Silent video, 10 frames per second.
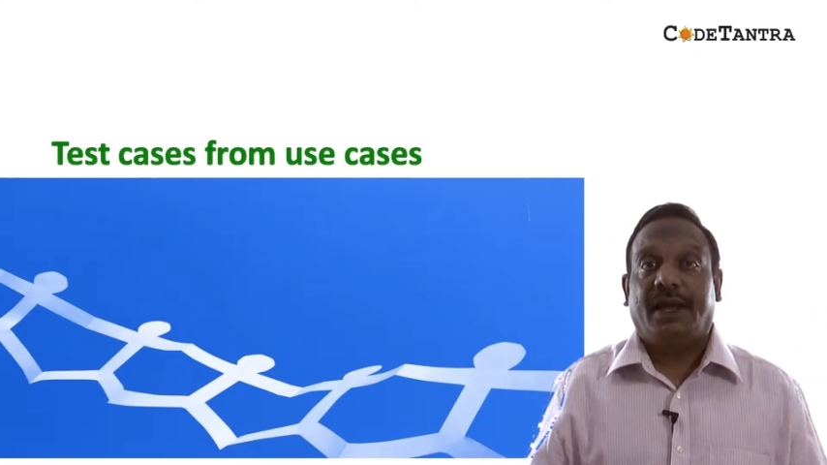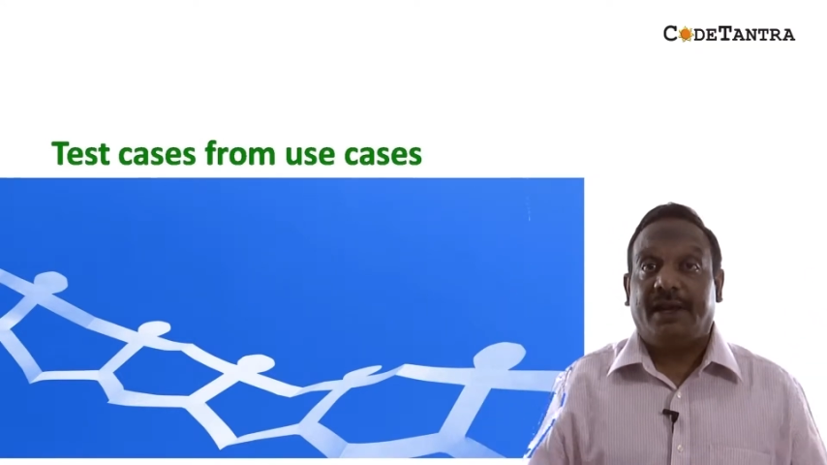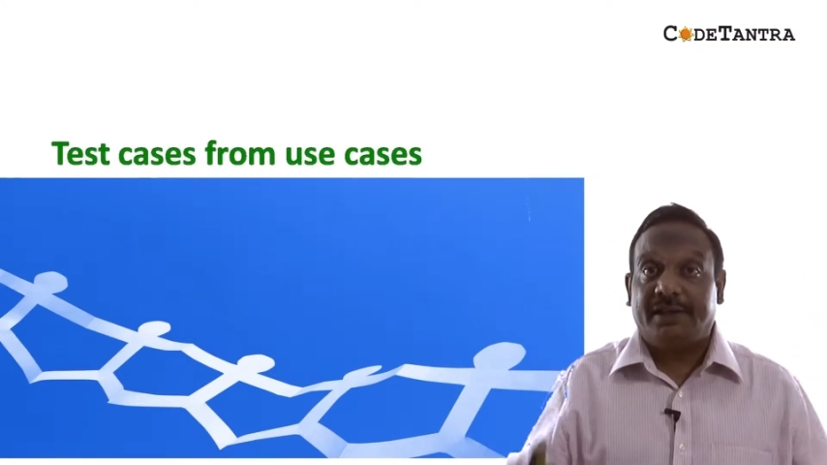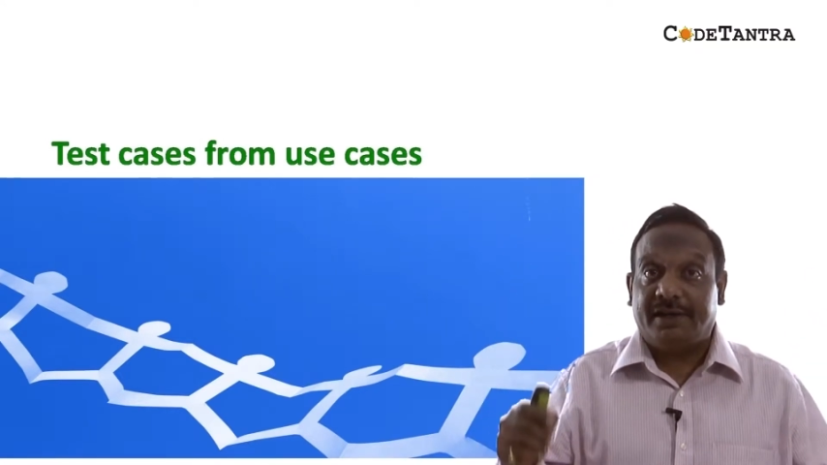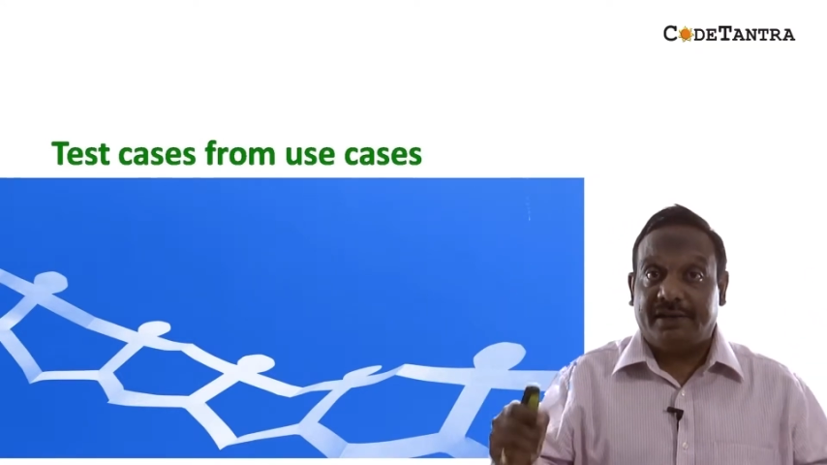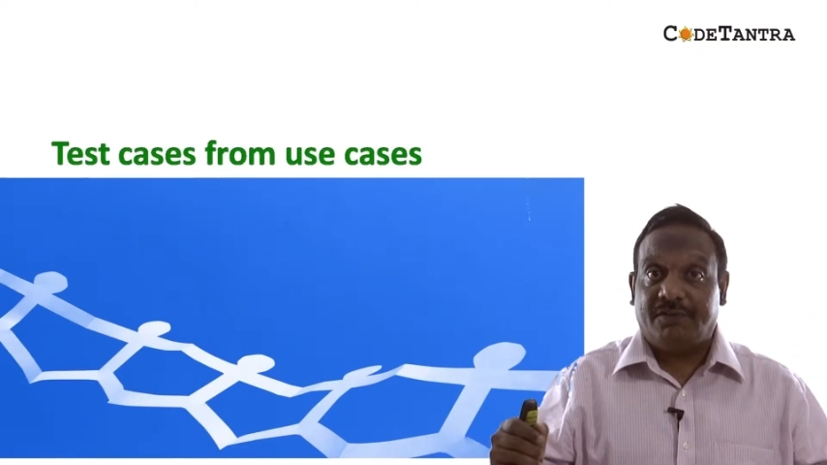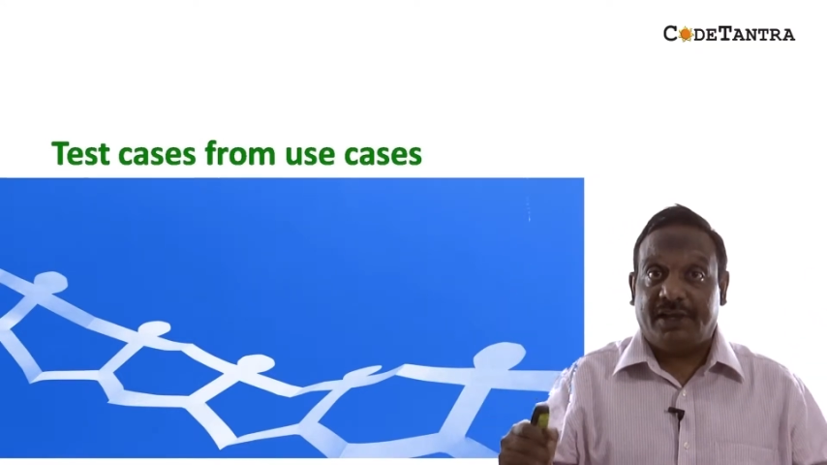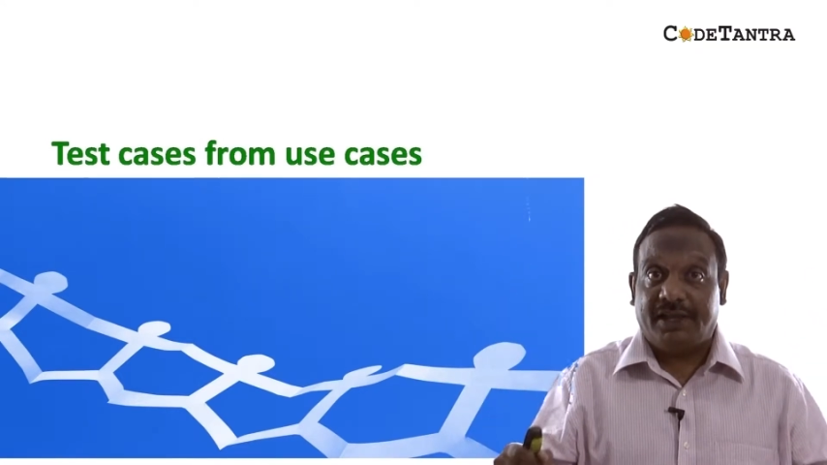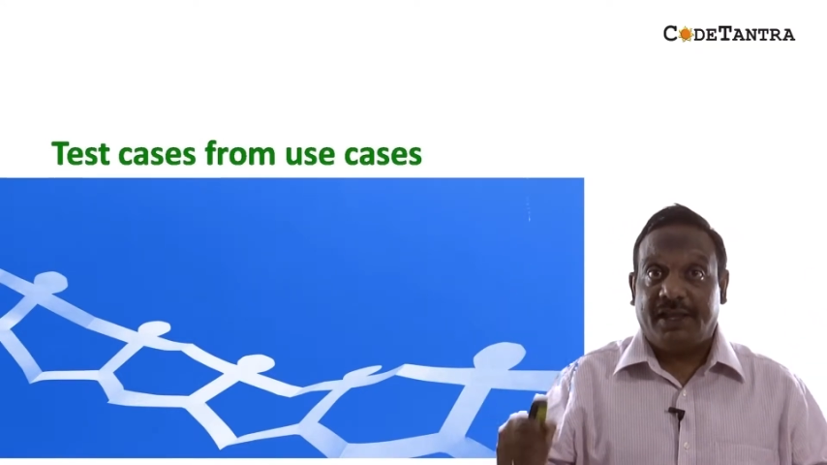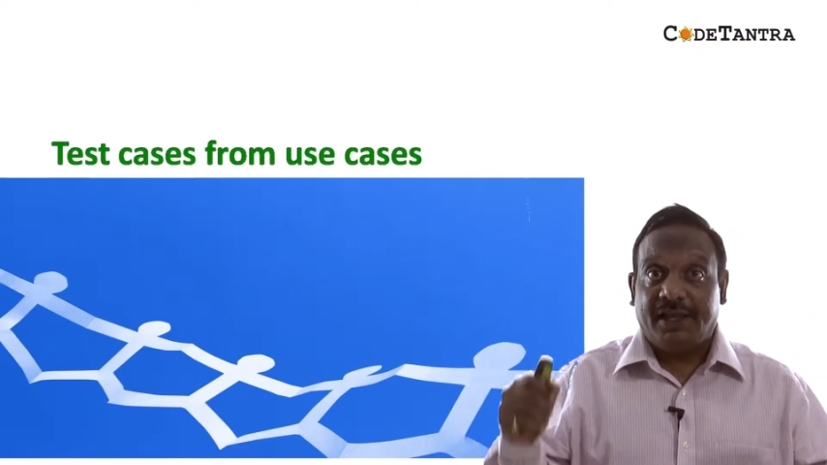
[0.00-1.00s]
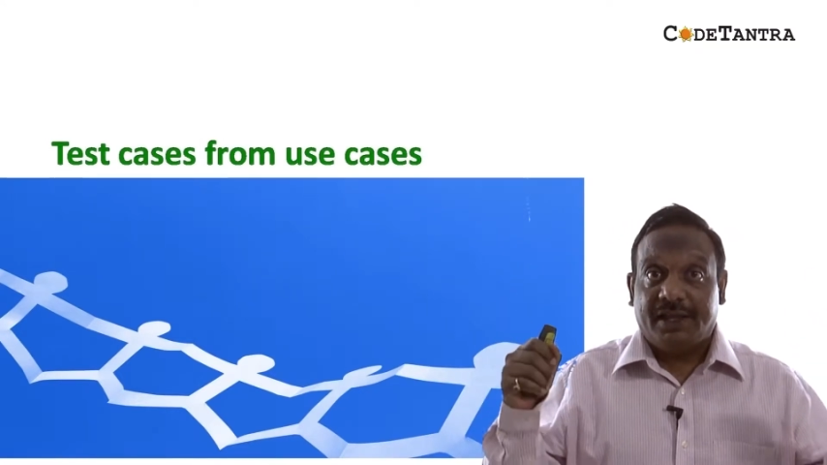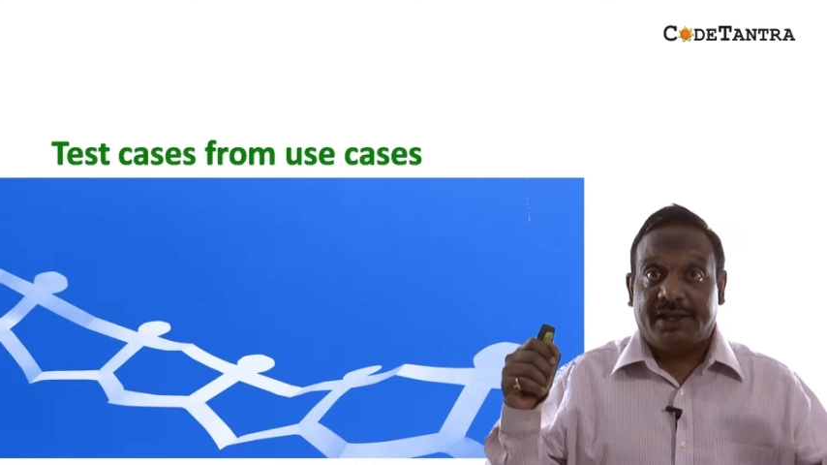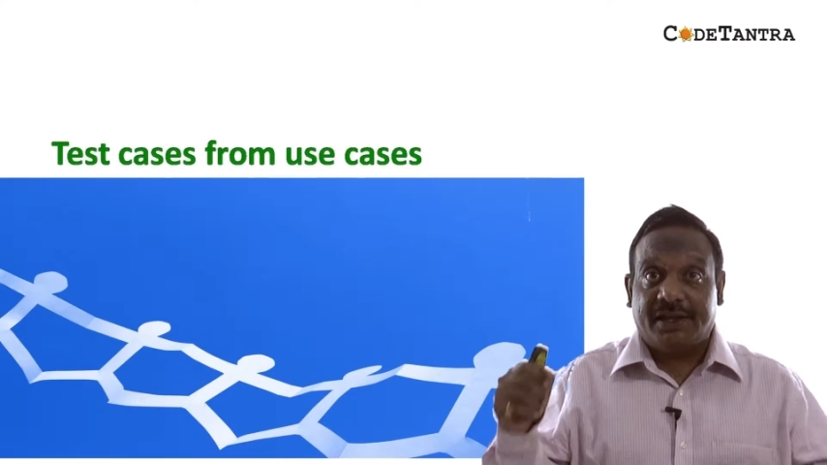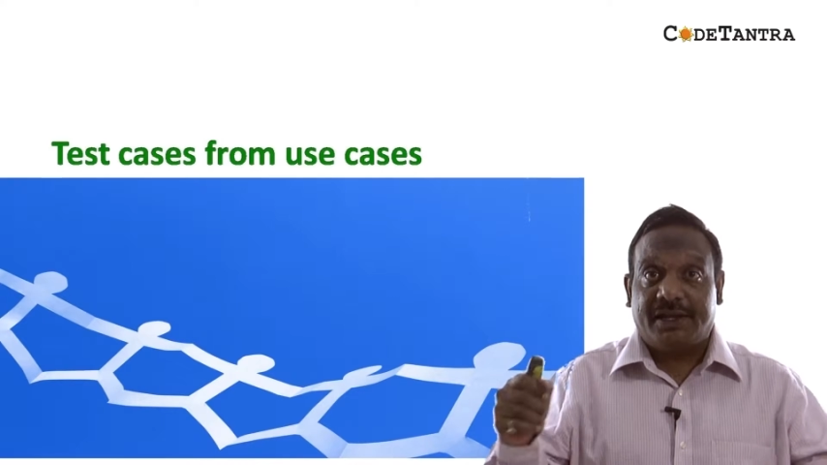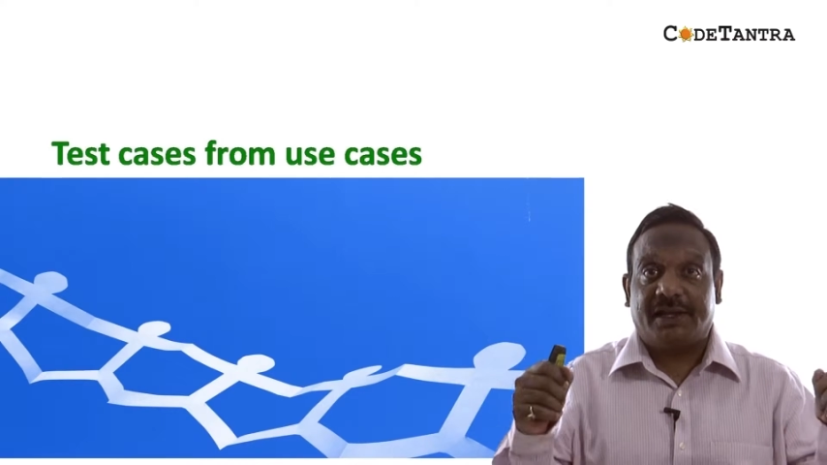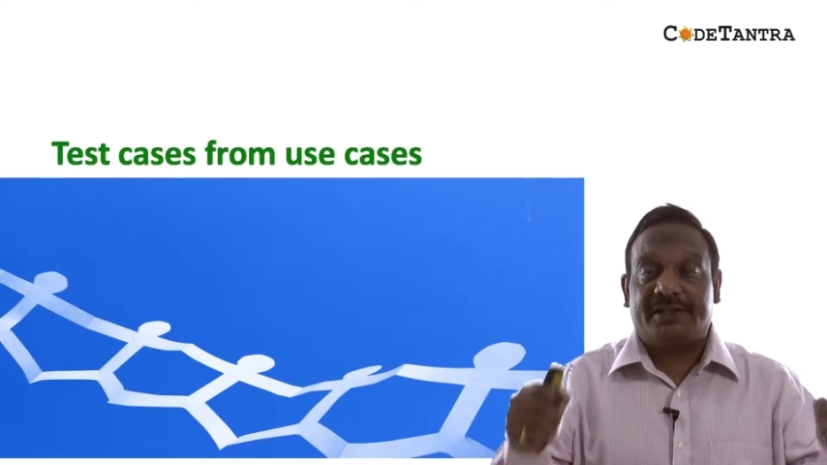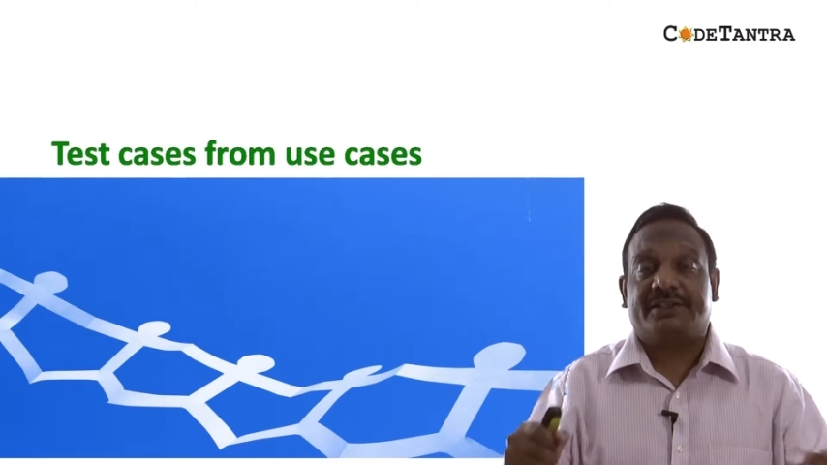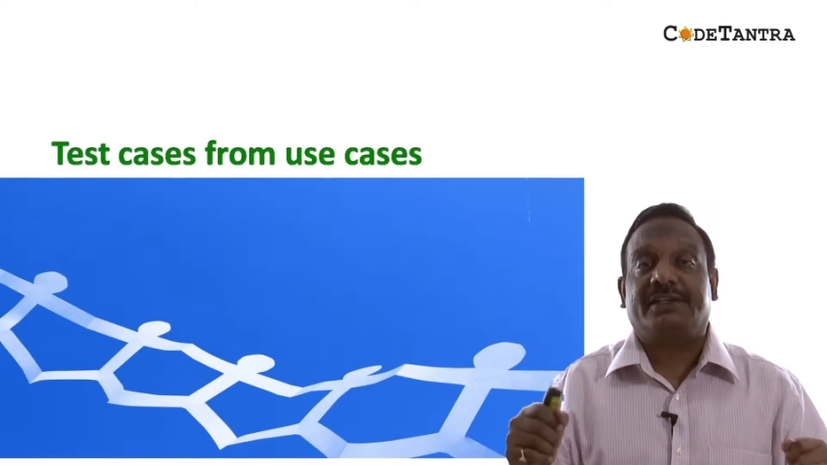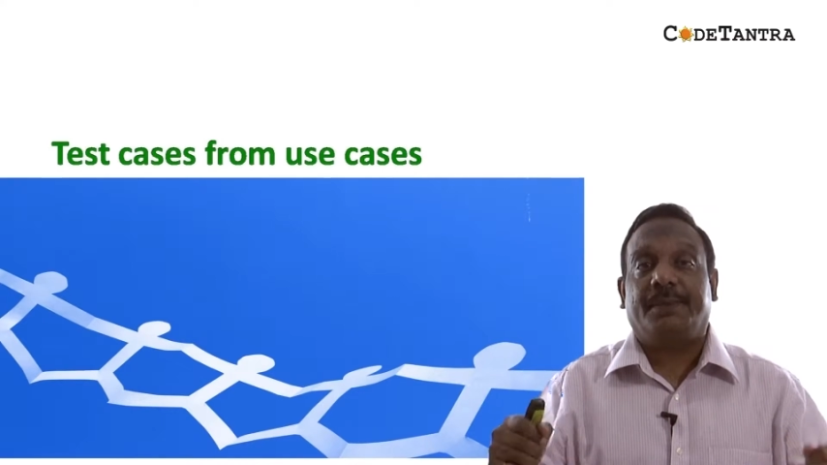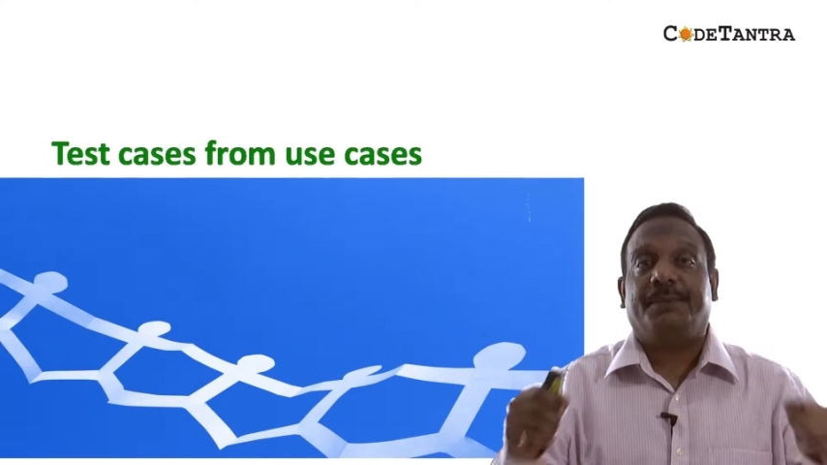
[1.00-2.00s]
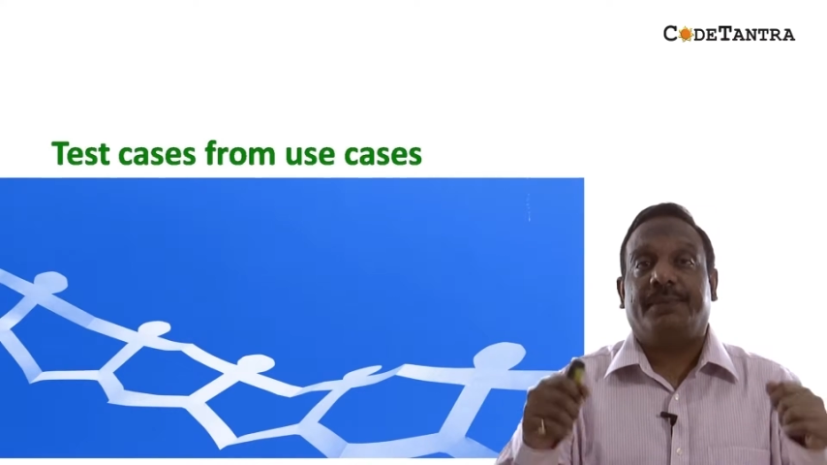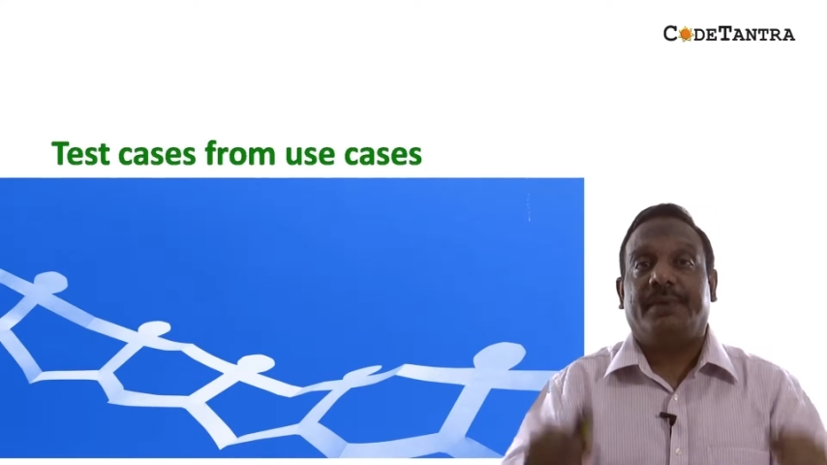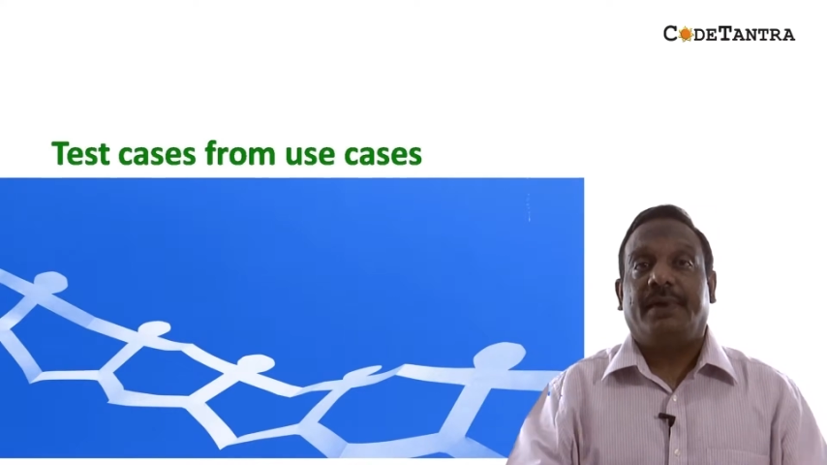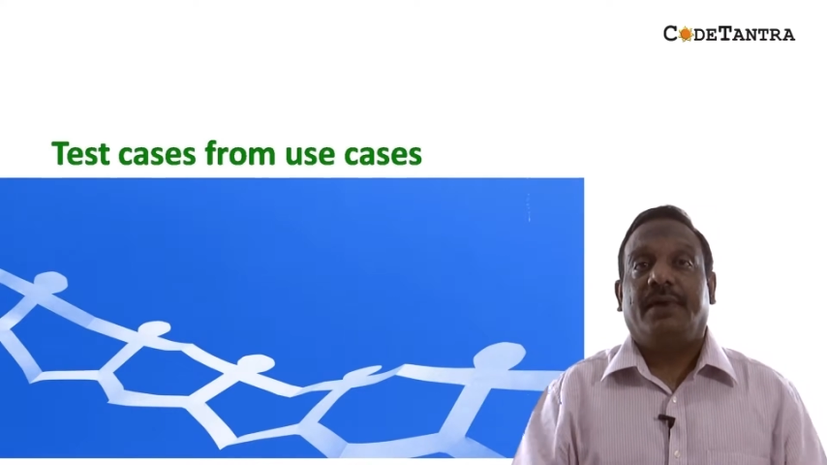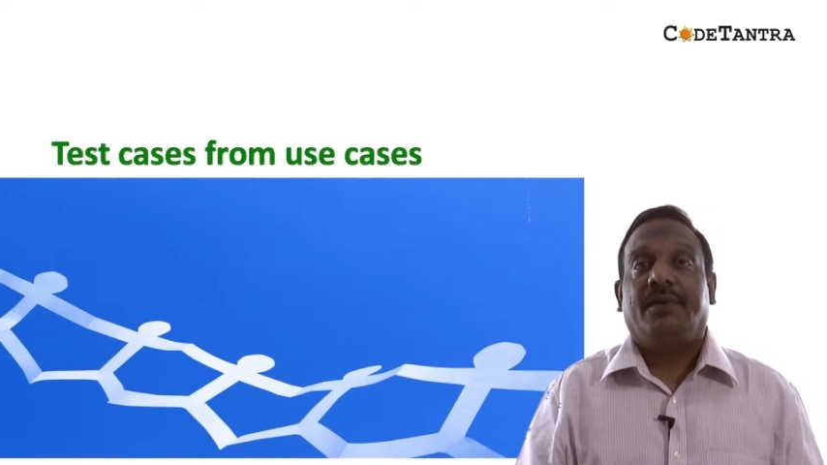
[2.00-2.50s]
And that is a very critical step